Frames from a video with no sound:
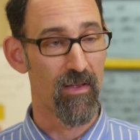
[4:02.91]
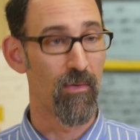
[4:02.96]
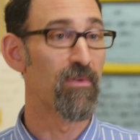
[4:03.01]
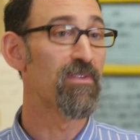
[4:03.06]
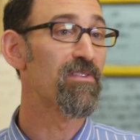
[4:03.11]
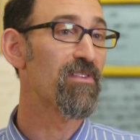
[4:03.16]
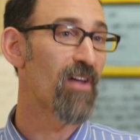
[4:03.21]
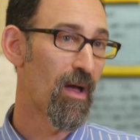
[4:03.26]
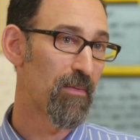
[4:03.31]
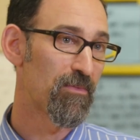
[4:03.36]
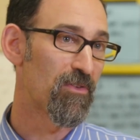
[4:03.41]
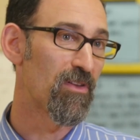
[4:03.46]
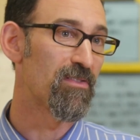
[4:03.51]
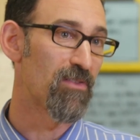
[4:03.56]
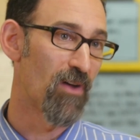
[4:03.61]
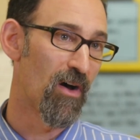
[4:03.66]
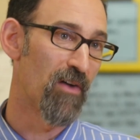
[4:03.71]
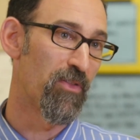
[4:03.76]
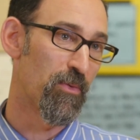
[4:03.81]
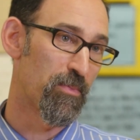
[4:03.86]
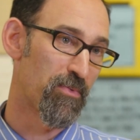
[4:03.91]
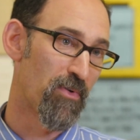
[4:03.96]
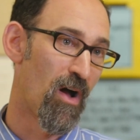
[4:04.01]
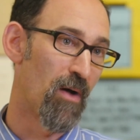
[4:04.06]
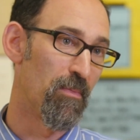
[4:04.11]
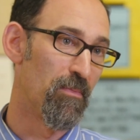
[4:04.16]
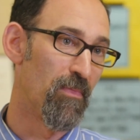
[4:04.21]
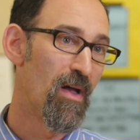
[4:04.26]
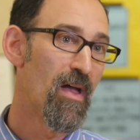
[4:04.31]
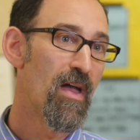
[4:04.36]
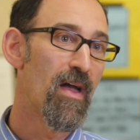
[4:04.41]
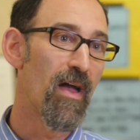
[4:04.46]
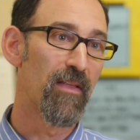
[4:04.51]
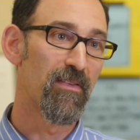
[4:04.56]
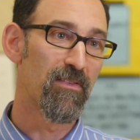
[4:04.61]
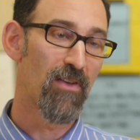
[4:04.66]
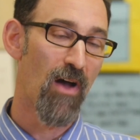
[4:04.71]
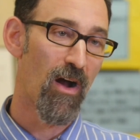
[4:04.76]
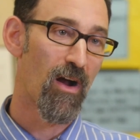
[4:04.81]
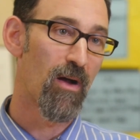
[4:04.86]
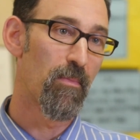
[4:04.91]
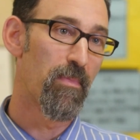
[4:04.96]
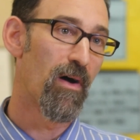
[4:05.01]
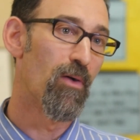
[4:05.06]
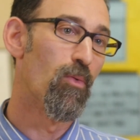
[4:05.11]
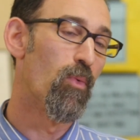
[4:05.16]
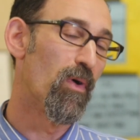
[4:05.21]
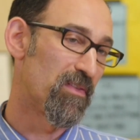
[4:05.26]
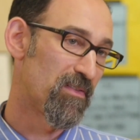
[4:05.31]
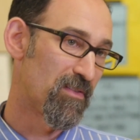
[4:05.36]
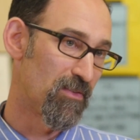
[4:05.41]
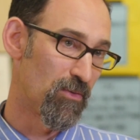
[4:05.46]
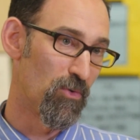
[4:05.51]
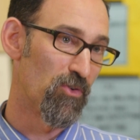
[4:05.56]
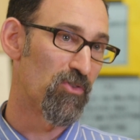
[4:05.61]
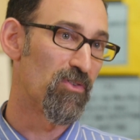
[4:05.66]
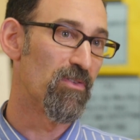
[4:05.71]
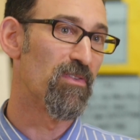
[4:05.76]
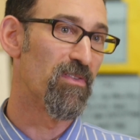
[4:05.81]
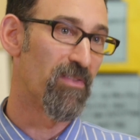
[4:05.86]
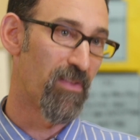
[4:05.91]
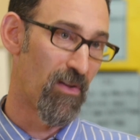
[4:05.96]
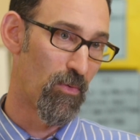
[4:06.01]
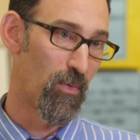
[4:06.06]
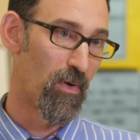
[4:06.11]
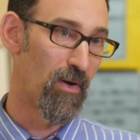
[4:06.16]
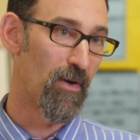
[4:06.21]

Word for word: it was time to solve the problem and talk about what solutions there were.